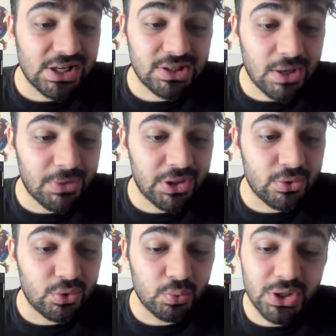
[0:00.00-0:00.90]
coming
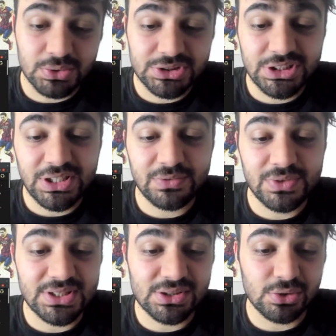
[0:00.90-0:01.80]
through. We're going to see if
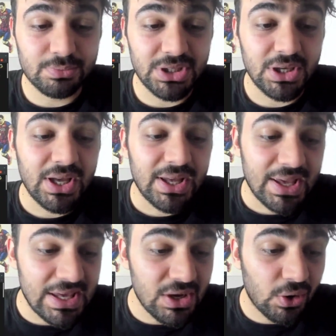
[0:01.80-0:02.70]
this going to be
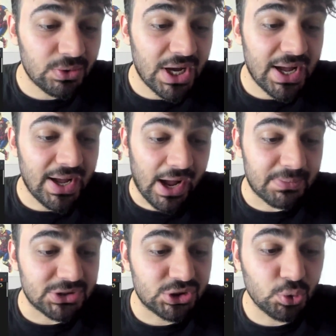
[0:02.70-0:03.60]
heat or not.
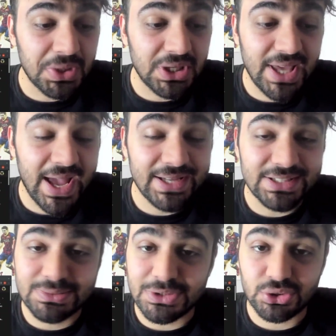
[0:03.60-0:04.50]
I'm assuming, yeah,
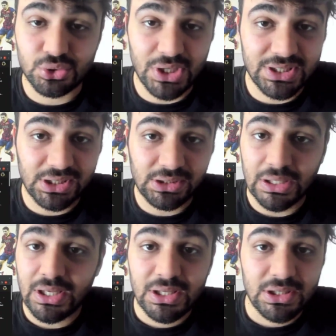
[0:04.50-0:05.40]
it's been trending,
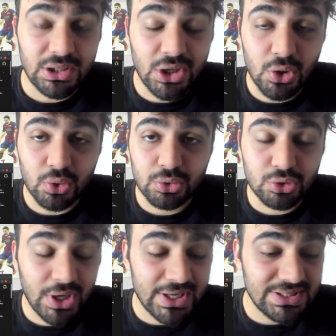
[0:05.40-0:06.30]
you know,
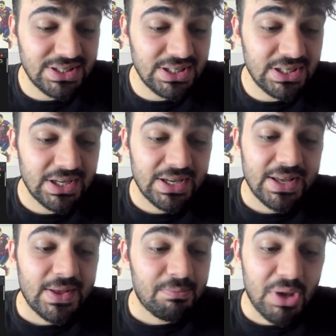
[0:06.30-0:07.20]
crazy.
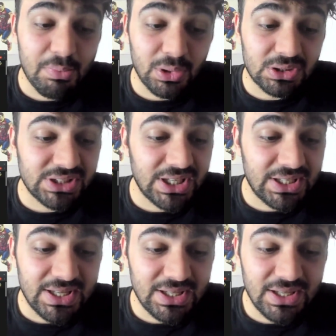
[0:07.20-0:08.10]
People are
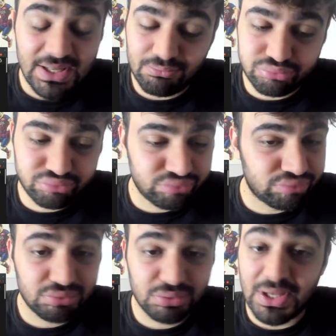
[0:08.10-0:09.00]
saying
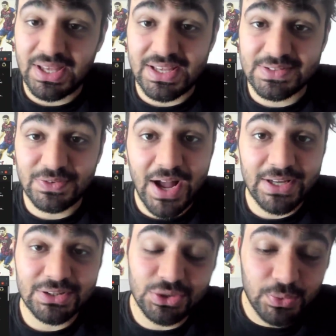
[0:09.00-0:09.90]
it's
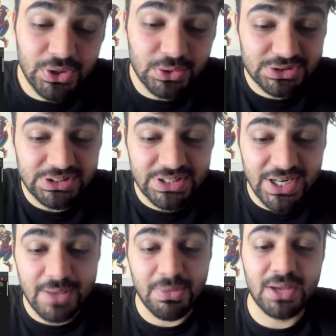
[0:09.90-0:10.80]
fire, so we're going to see
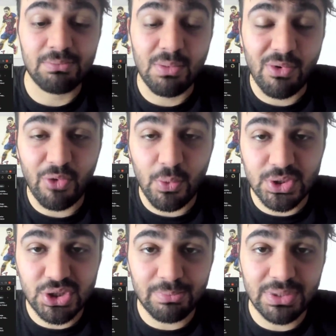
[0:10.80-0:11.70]
today, man. But before we
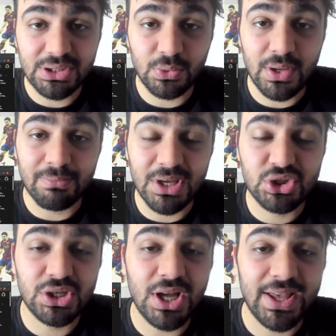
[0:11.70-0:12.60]
jump into it, make
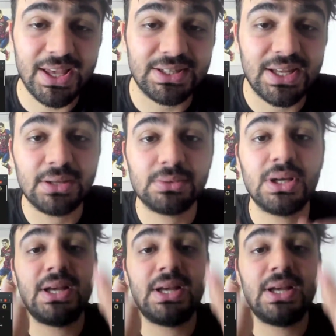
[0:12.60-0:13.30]
sure y'all head down,